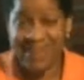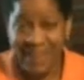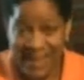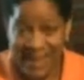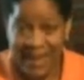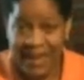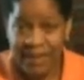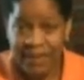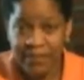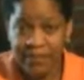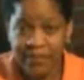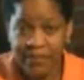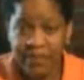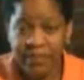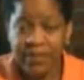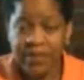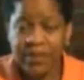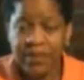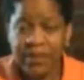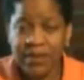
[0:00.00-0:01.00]
tell it
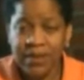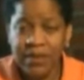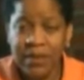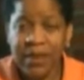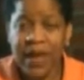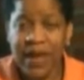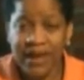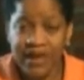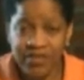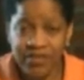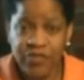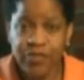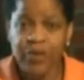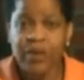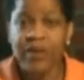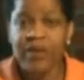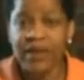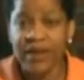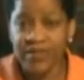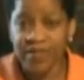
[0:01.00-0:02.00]
like it's
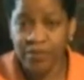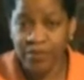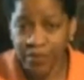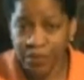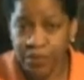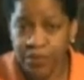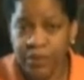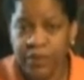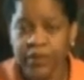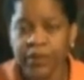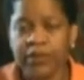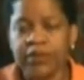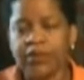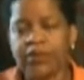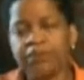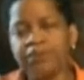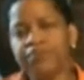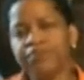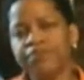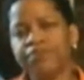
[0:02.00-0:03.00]
written in the book.
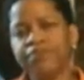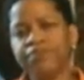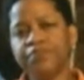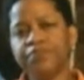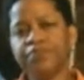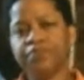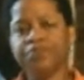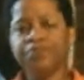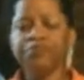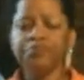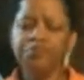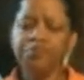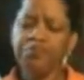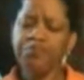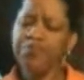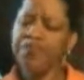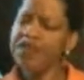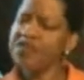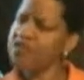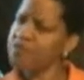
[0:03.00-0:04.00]

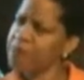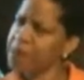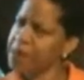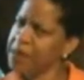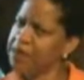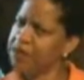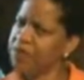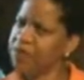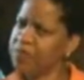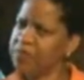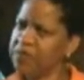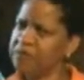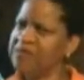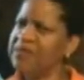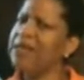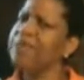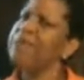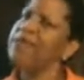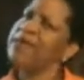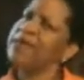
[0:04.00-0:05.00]
Speaking of books,
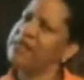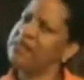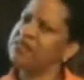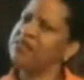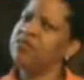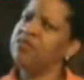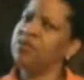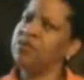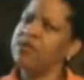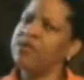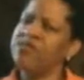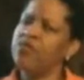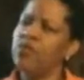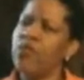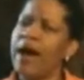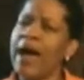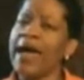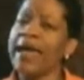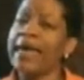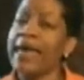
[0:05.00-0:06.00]
let me get to the reason
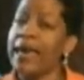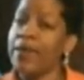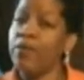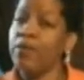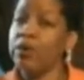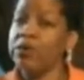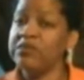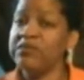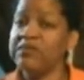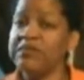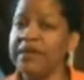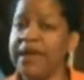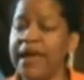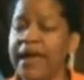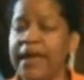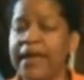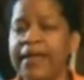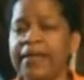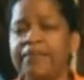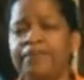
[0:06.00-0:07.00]
why I came on
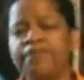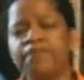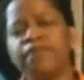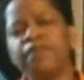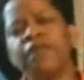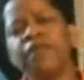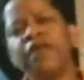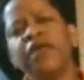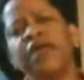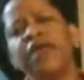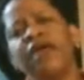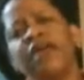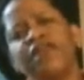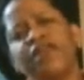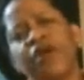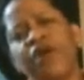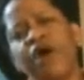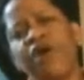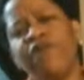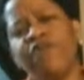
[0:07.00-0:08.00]
today.
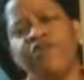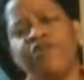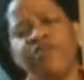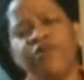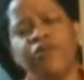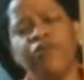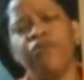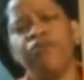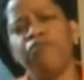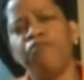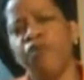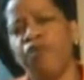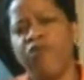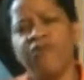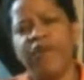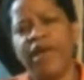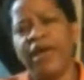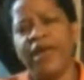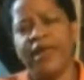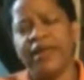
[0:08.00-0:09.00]
The officer
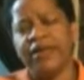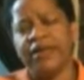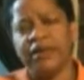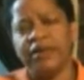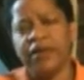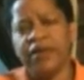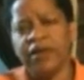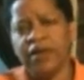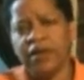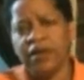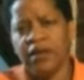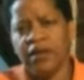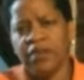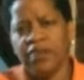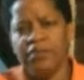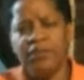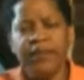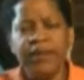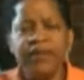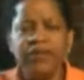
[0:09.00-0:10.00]
motivated
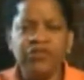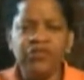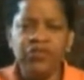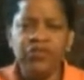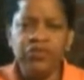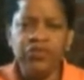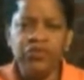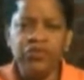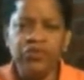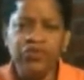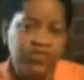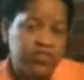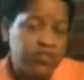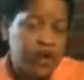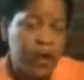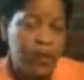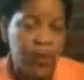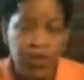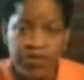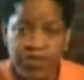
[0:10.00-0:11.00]
me to just
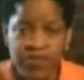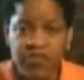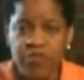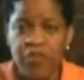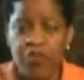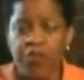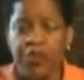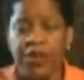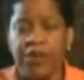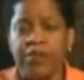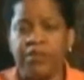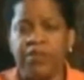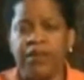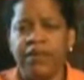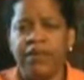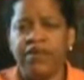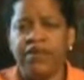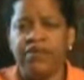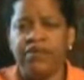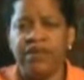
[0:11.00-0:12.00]
come on this morning
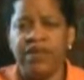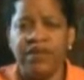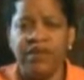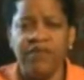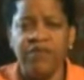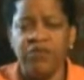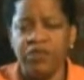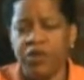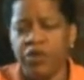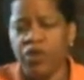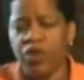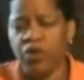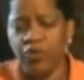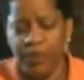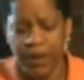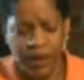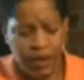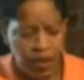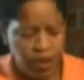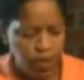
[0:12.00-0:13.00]
because any of you that know
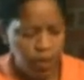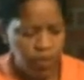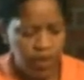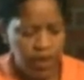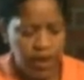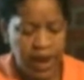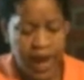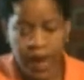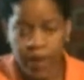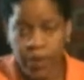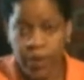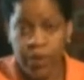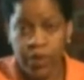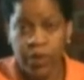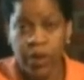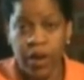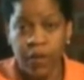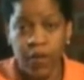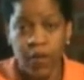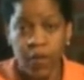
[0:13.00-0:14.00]
me know that I will
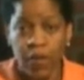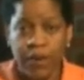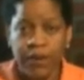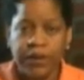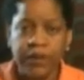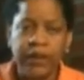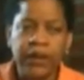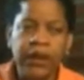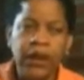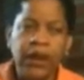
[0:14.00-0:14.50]
come on